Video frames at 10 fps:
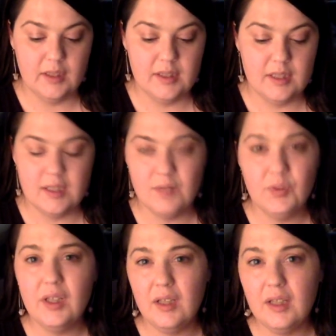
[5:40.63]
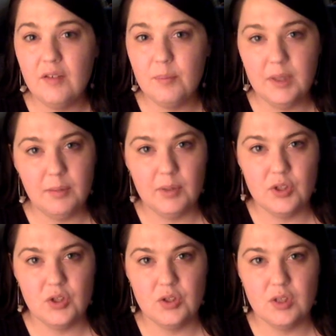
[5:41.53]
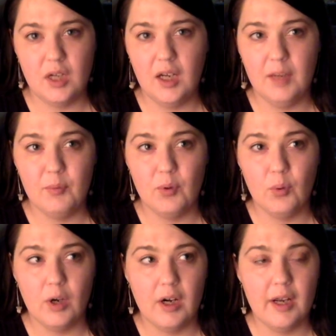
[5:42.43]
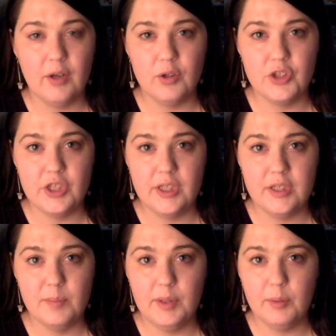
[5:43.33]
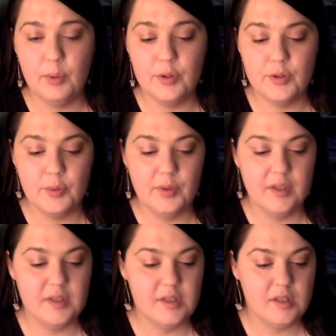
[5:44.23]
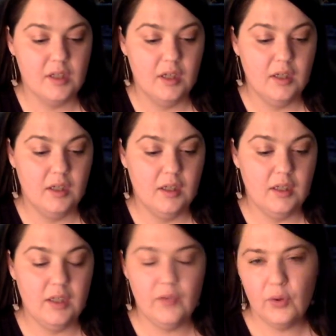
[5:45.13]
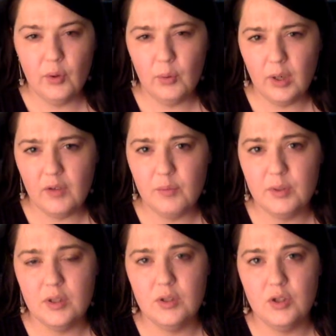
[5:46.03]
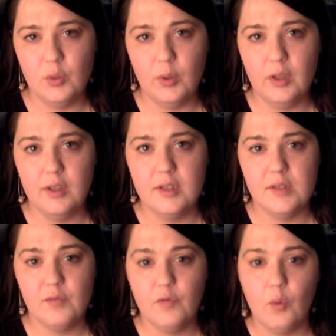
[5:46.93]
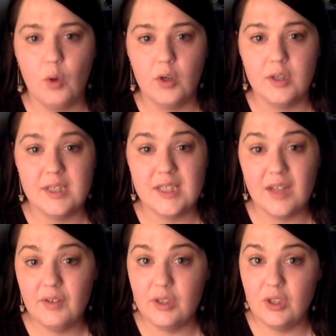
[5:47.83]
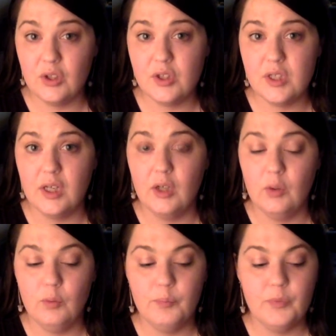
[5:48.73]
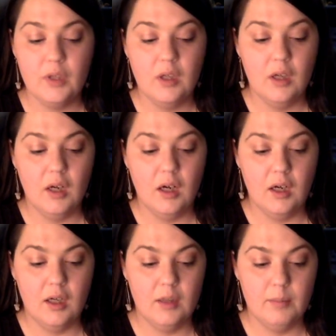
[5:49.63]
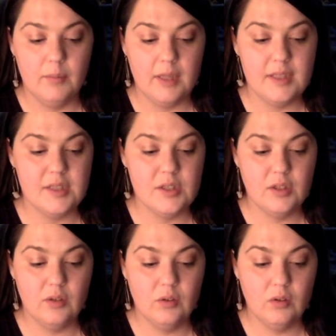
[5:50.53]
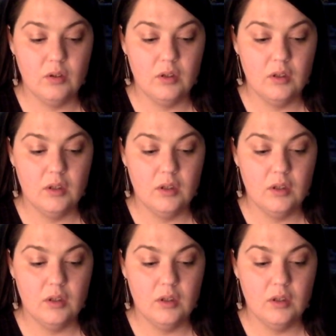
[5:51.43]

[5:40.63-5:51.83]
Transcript: doesn't really leave me much time or energy to be able to do this. Even though I've been doing this for 7 years now, I still